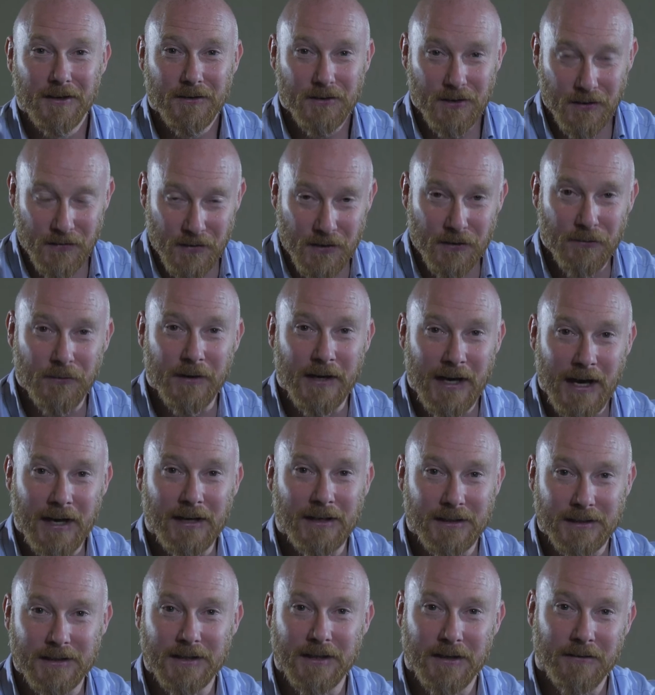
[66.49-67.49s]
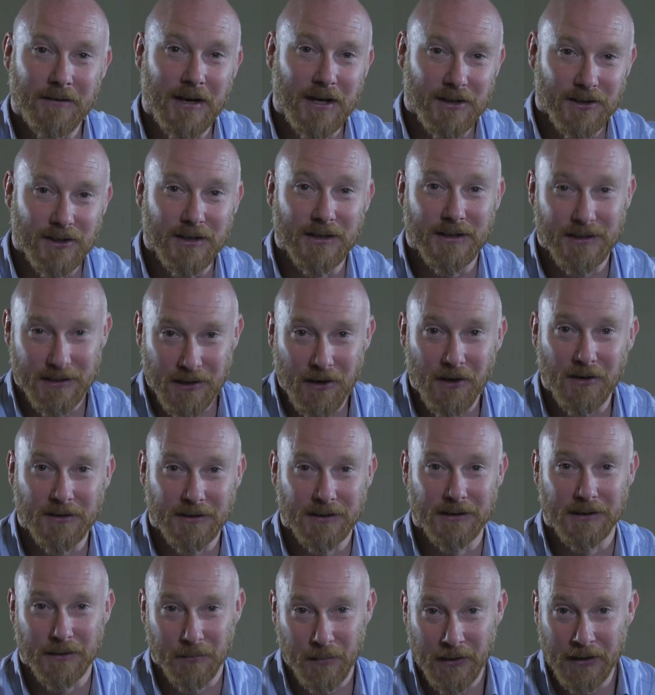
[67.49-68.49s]
than the reality of actually
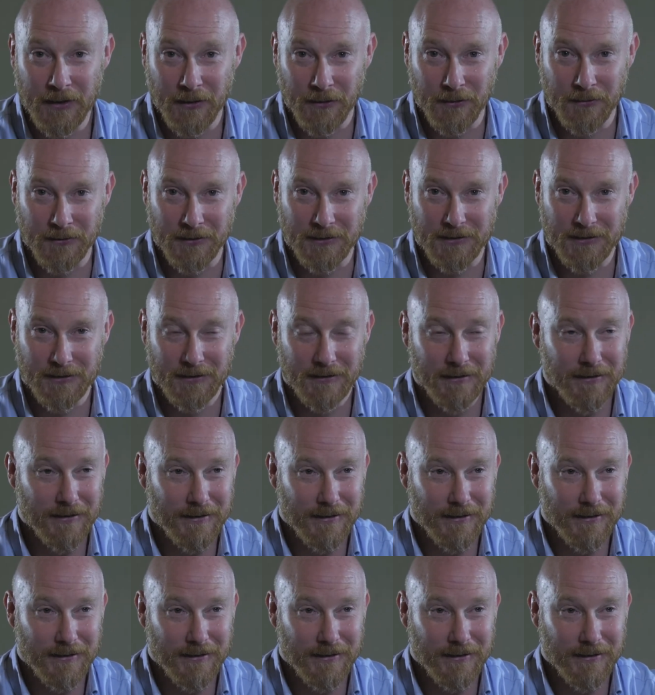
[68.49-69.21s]
starting the pills.